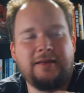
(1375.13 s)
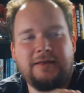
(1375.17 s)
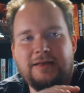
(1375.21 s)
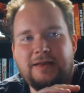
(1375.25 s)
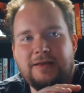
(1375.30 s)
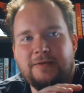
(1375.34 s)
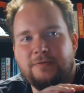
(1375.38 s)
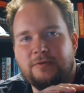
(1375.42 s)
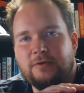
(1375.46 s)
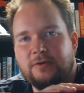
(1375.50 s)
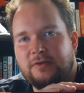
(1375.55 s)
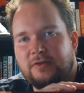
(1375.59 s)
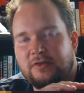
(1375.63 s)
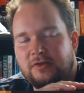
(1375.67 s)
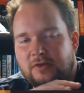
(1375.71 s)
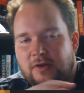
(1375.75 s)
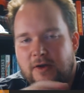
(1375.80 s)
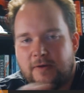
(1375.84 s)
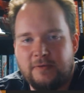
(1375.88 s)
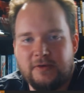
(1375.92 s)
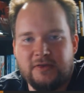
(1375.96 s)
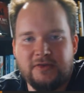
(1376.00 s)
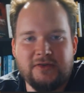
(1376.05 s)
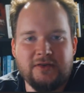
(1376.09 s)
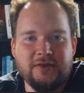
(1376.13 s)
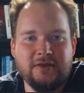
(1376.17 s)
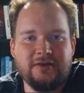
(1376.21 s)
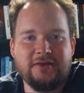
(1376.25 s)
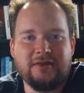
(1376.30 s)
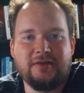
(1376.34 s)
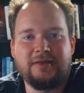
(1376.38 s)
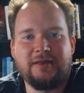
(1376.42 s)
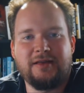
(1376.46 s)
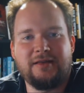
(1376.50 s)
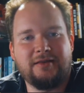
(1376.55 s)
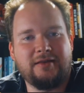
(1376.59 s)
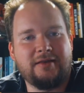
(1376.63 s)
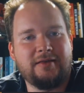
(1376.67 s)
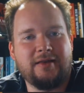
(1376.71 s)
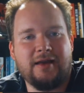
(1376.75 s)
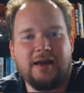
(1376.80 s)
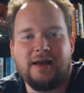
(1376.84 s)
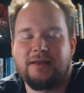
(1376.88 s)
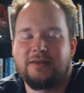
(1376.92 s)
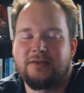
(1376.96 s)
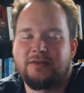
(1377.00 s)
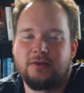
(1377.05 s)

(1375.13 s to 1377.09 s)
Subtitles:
different surfaces and things like that.